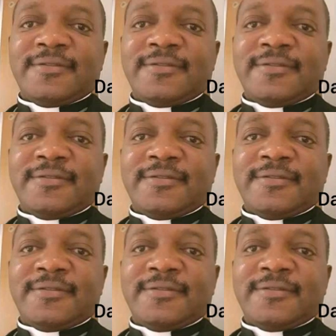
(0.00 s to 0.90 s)

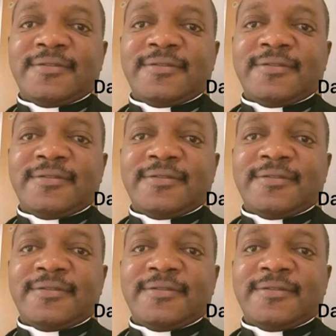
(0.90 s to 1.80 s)

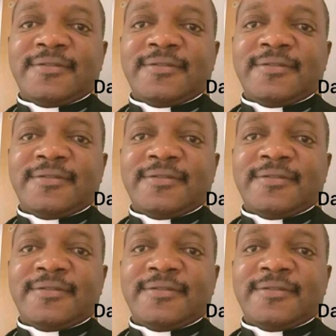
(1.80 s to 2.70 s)

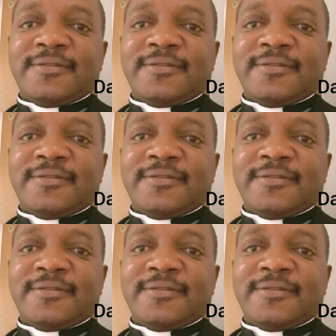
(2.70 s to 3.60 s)

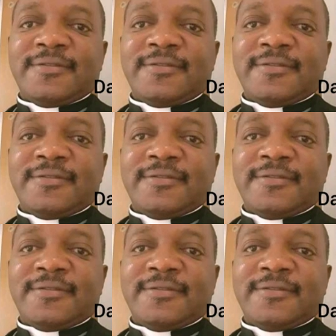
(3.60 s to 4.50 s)

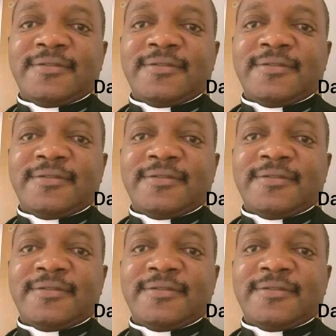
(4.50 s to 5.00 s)
The face doesn't move, so there is nothing to read.